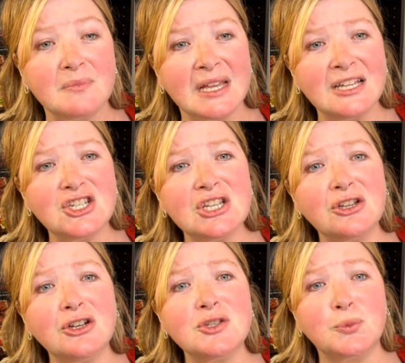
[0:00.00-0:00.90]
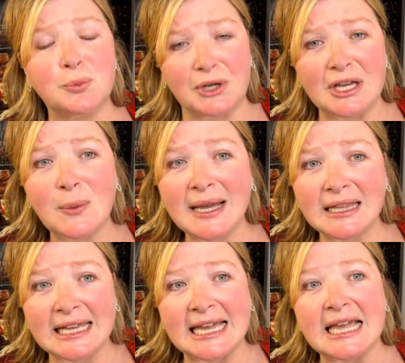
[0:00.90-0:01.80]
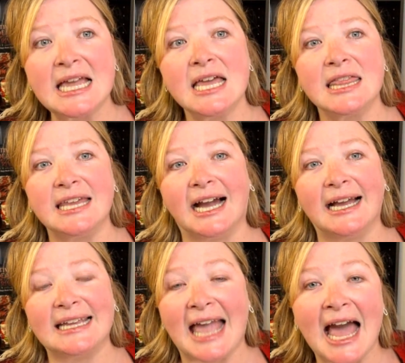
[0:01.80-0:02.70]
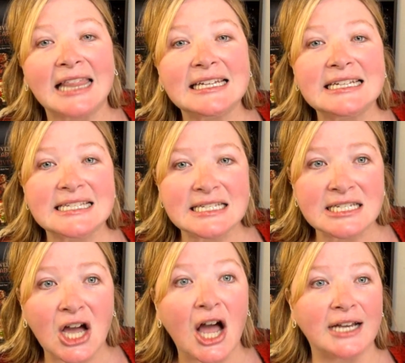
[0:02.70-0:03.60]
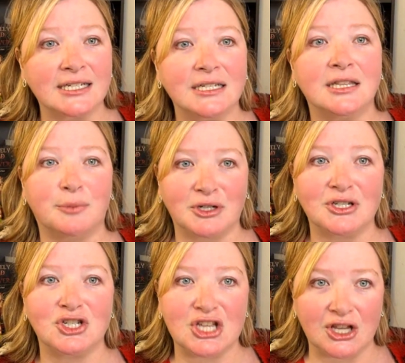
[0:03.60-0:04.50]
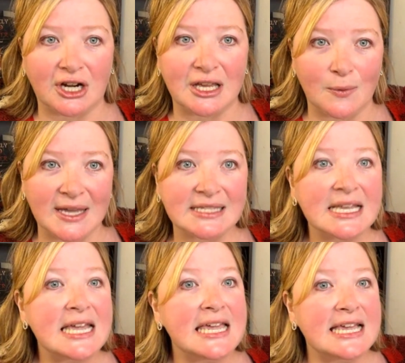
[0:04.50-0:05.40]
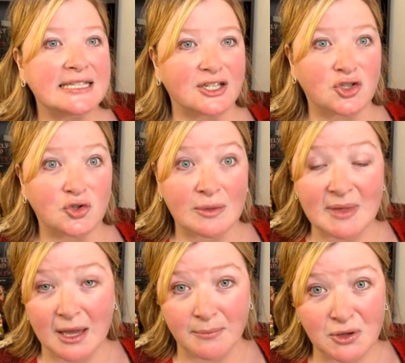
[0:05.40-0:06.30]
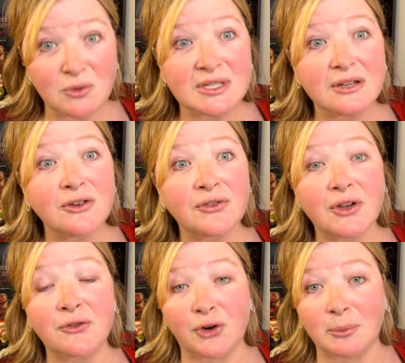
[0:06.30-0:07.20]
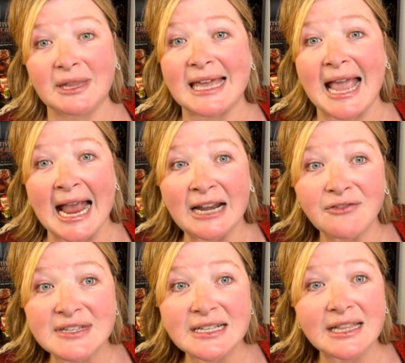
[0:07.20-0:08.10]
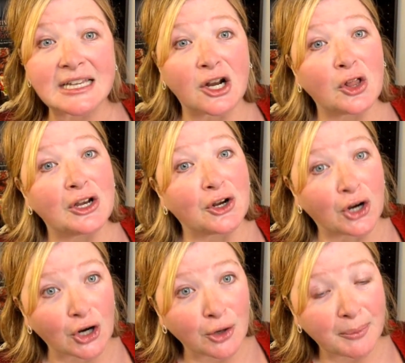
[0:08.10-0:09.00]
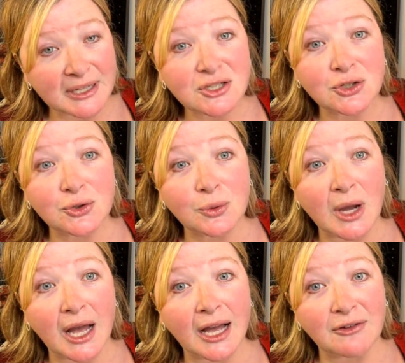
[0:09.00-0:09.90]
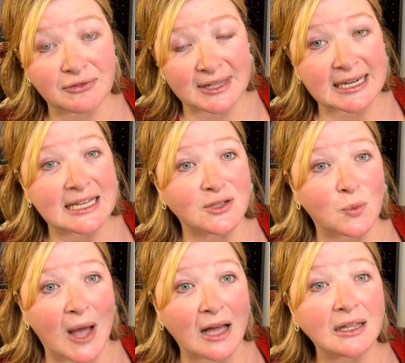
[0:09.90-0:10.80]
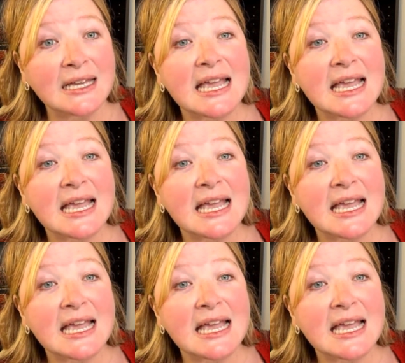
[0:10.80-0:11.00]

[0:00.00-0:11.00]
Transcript: And she learns pretty quickly that Callan is not the person she thought he was. He's extremely abusive, verbally and physically, not only to her, but to Flynn as well.